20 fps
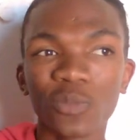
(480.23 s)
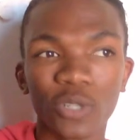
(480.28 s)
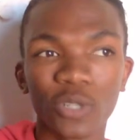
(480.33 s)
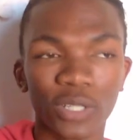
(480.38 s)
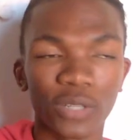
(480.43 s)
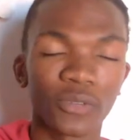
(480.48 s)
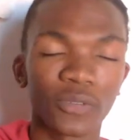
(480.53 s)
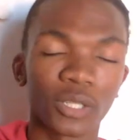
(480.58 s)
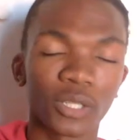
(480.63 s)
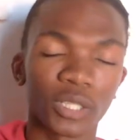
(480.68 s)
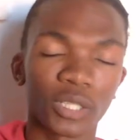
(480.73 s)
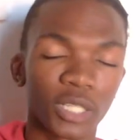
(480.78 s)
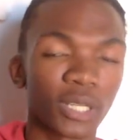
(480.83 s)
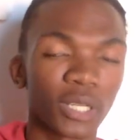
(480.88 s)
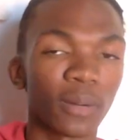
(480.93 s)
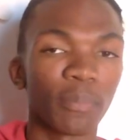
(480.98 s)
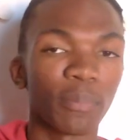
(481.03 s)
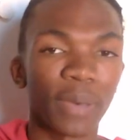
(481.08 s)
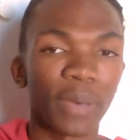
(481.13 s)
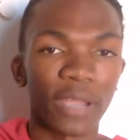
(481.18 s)
more difficult to
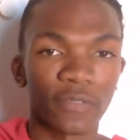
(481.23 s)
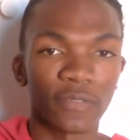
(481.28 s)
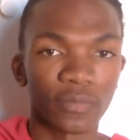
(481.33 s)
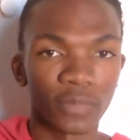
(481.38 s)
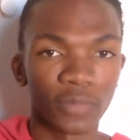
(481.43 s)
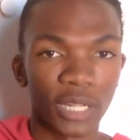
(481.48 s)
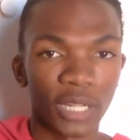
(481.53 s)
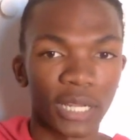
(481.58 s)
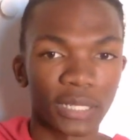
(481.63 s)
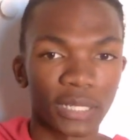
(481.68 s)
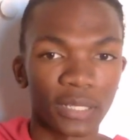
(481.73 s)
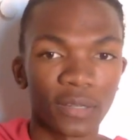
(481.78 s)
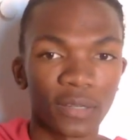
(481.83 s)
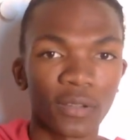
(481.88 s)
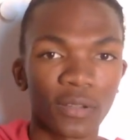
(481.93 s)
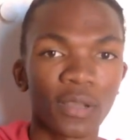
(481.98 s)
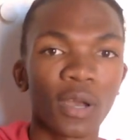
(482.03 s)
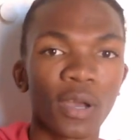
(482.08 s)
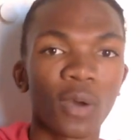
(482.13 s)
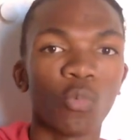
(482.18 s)
come back from that.
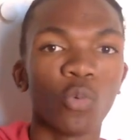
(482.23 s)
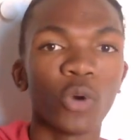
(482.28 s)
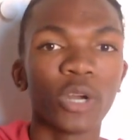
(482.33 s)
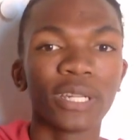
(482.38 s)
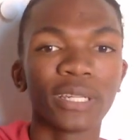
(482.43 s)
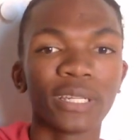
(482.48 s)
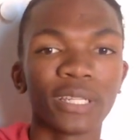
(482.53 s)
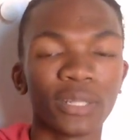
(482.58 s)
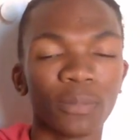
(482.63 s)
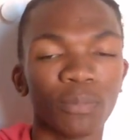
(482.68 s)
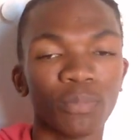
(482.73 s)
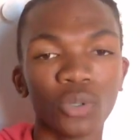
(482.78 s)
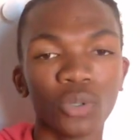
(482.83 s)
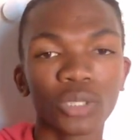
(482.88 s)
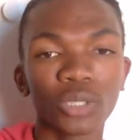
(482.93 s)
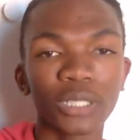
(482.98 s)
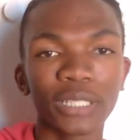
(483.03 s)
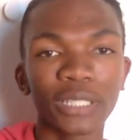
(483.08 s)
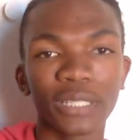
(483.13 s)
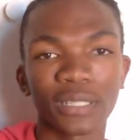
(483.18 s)
When the
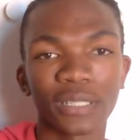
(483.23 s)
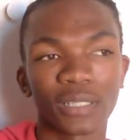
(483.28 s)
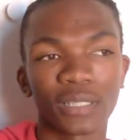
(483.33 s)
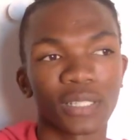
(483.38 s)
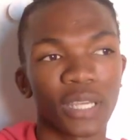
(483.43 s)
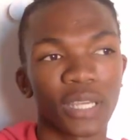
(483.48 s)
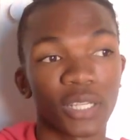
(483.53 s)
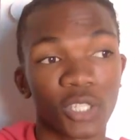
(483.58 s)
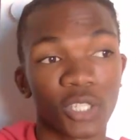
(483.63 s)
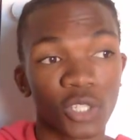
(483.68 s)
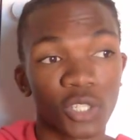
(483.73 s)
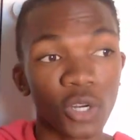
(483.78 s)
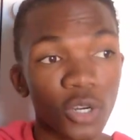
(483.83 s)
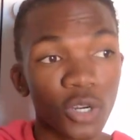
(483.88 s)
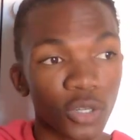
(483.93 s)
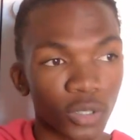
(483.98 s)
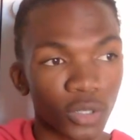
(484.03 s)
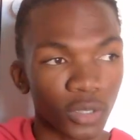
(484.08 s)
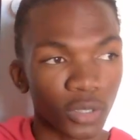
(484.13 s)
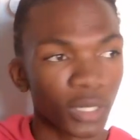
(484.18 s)
bully is
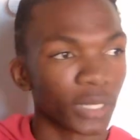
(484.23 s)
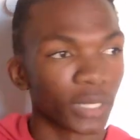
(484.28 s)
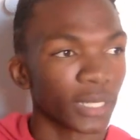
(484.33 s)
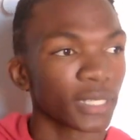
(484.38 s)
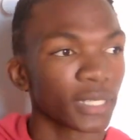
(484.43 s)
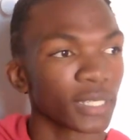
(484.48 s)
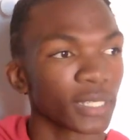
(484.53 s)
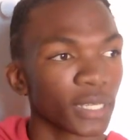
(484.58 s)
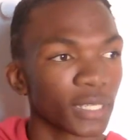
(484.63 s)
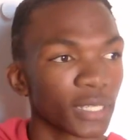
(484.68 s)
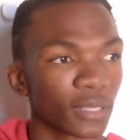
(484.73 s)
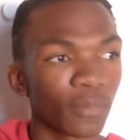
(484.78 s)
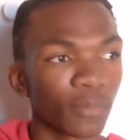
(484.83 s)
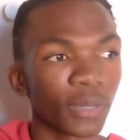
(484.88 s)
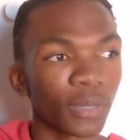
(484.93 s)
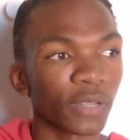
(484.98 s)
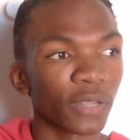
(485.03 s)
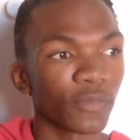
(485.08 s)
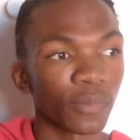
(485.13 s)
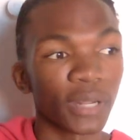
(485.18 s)
external, let's say
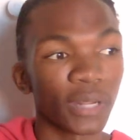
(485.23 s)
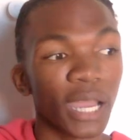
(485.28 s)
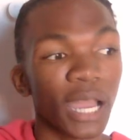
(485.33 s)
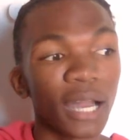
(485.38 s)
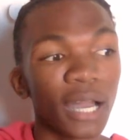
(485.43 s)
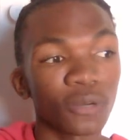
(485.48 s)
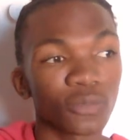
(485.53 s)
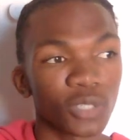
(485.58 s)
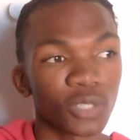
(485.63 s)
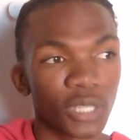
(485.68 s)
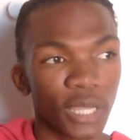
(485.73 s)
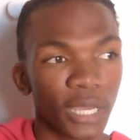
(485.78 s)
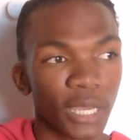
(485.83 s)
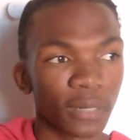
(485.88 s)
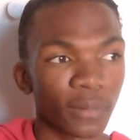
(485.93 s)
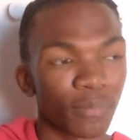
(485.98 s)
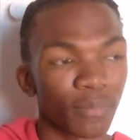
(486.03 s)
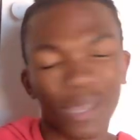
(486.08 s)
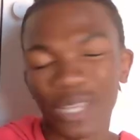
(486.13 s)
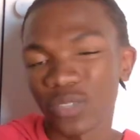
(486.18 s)
somebody from the
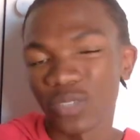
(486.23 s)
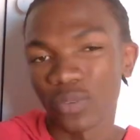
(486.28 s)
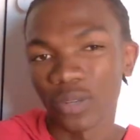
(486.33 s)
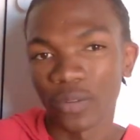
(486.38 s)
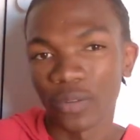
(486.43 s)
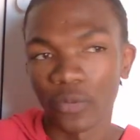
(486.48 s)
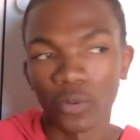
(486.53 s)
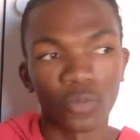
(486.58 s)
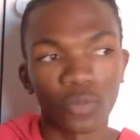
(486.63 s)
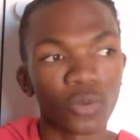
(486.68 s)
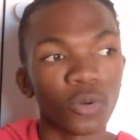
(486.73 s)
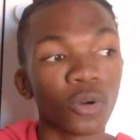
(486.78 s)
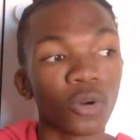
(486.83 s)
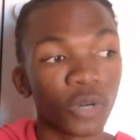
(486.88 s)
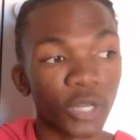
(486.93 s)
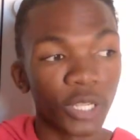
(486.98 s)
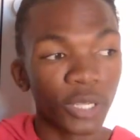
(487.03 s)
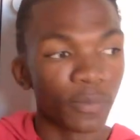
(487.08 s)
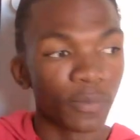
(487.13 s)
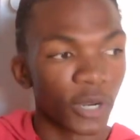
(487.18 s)
outside makes fun of you
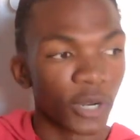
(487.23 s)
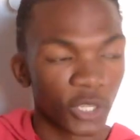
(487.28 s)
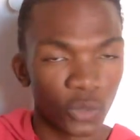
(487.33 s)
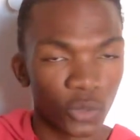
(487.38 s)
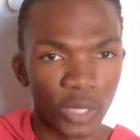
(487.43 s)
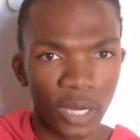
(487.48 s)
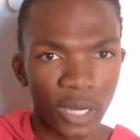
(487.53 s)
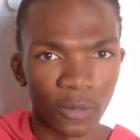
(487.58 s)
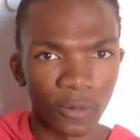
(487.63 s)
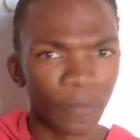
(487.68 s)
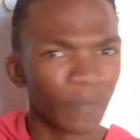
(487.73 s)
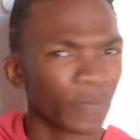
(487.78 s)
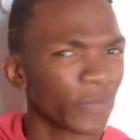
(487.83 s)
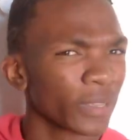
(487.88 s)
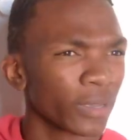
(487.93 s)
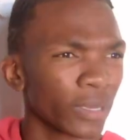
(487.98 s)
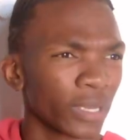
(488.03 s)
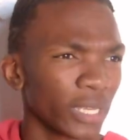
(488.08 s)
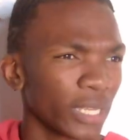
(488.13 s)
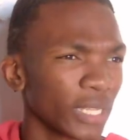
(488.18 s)
or he breaks you down,
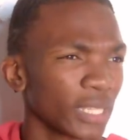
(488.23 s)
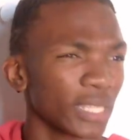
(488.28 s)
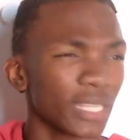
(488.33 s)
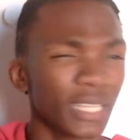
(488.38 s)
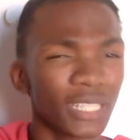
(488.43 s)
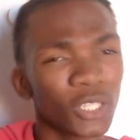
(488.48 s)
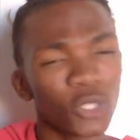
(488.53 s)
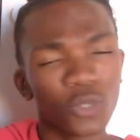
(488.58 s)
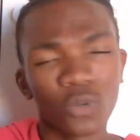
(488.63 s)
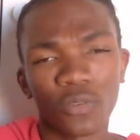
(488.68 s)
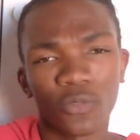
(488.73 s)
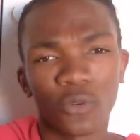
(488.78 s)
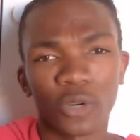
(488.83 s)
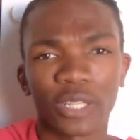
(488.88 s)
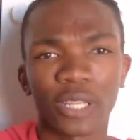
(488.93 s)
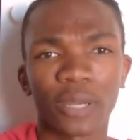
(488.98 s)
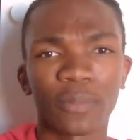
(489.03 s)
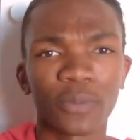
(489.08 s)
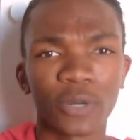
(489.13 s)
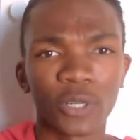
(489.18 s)
it's easy to
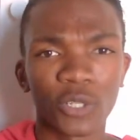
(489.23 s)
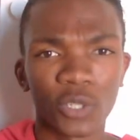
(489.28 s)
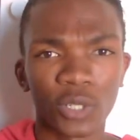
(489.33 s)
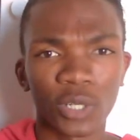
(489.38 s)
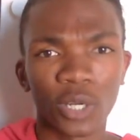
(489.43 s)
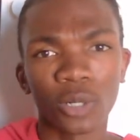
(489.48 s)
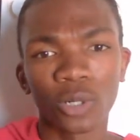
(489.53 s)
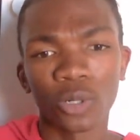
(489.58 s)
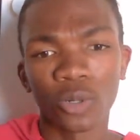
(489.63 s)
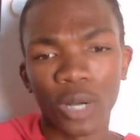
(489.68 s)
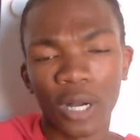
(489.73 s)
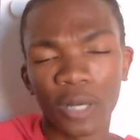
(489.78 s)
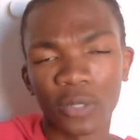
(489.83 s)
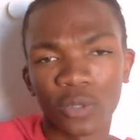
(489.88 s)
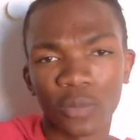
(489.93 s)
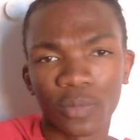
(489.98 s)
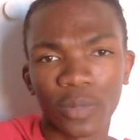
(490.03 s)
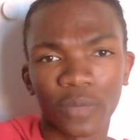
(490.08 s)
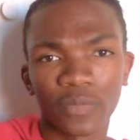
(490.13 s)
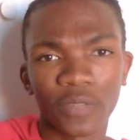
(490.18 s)
avoid that person. Oh no, How
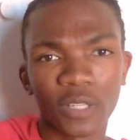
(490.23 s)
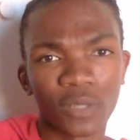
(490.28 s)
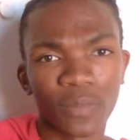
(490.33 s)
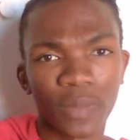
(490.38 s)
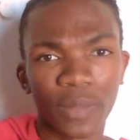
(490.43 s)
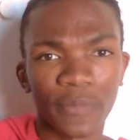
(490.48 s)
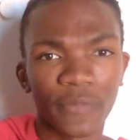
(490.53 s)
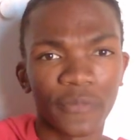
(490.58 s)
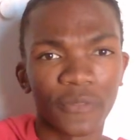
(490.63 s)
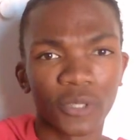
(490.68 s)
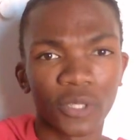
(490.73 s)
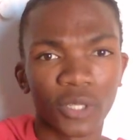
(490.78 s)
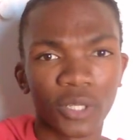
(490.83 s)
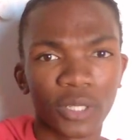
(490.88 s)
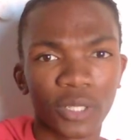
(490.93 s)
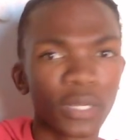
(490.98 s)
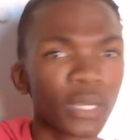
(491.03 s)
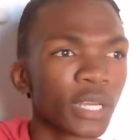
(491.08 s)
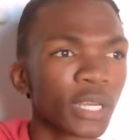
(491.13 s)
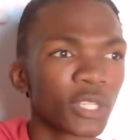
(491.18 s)
to Above doesn't make me feel
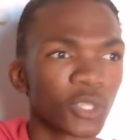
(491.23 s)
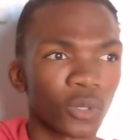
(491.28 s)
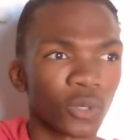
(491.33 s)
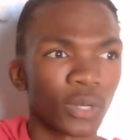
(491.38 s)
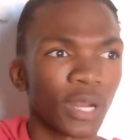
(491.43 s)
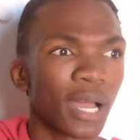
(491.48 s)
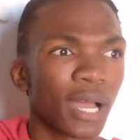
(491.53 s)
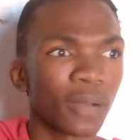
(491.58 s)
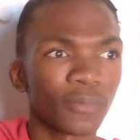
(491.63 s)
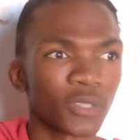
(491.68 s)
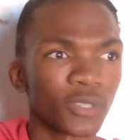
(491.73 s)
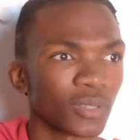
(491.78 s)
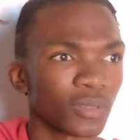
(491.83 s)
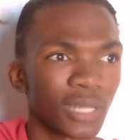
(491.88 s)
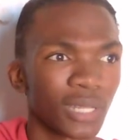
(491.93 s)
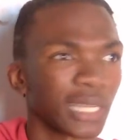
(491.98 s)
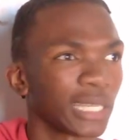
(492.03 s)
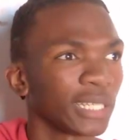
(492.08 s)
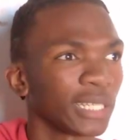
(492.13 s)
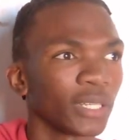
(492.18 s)
good, so now I'm just
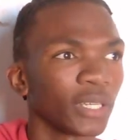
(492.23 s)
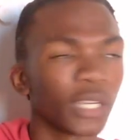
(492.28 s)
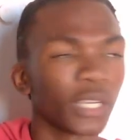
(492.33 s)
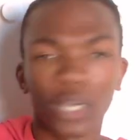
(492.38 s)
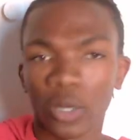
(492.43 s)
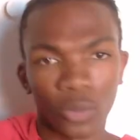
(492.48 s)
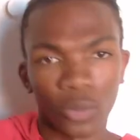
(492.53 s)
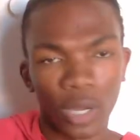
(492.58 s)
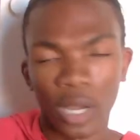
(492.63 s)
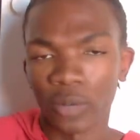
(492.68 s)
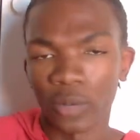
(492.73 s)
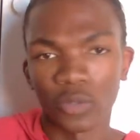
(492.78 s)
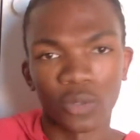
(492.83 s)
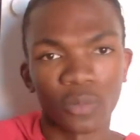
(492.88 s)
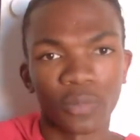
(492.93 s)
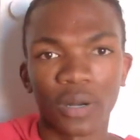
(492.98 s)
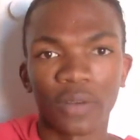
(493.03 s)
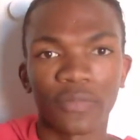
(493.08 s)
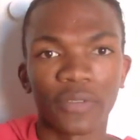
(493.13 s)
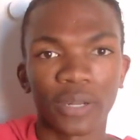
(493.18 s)
not gonna go to How to
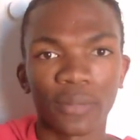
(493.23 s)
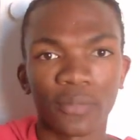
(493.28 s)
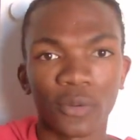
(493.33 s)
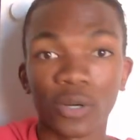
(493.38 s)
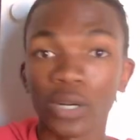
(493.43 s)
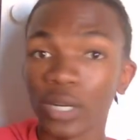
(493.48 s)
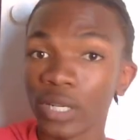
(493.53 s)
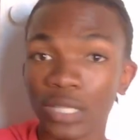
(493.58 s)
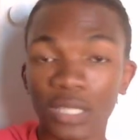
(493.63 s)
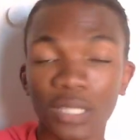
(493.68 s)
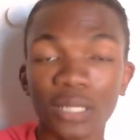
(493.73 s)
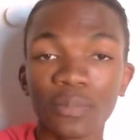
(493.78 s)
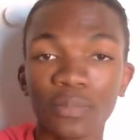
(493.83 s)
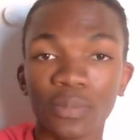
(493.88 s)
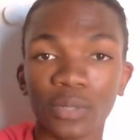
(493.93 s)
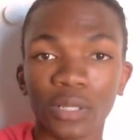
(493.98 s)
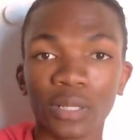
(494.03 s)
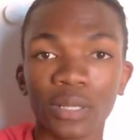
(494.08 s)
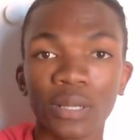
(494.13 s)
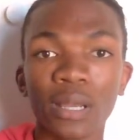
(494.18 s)
Above anymore.
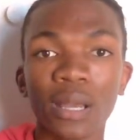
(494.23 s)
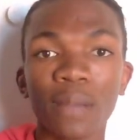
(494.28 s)
Simple.